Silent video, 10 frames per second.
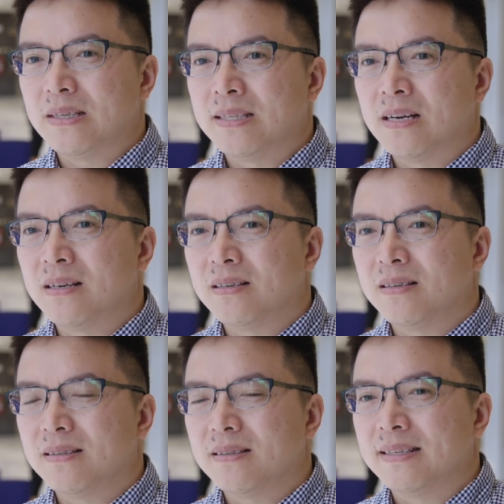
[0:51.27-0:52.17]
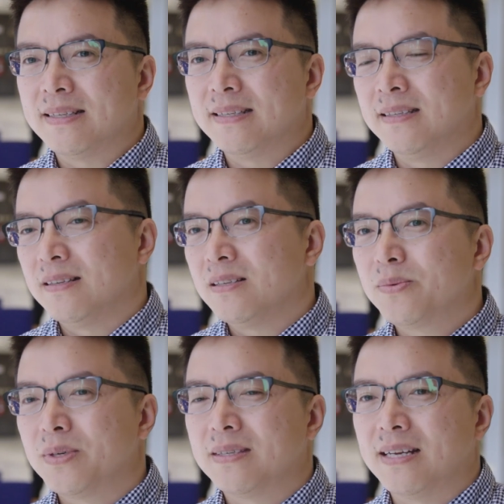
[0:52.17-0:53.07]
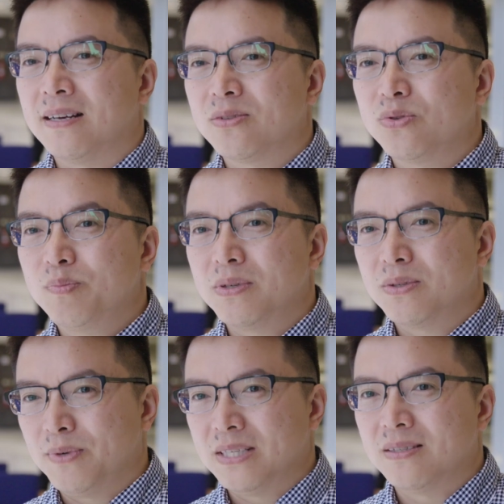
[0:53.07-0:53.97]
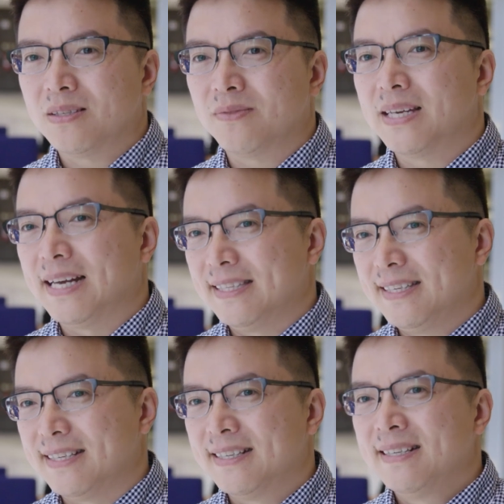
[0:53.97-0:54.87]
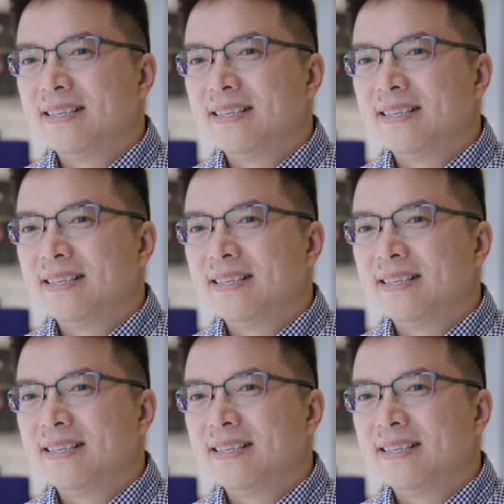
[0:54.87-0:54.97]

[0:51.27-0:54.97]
In other words, they are super spreaders of the idea.